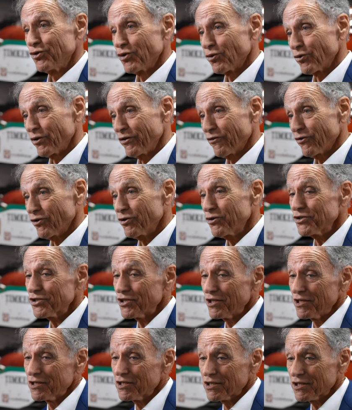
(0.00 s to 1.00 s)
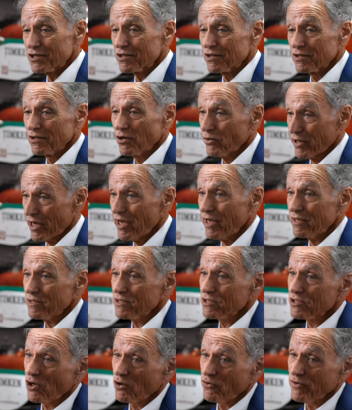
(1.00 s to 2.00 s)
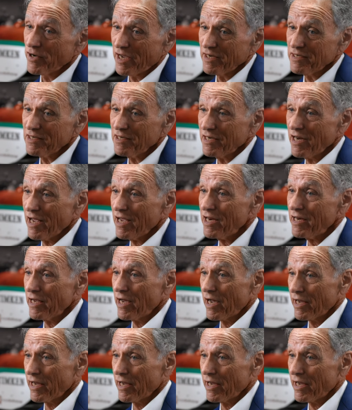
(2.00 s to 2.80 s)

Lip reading: the reverses. Okay, so 1980,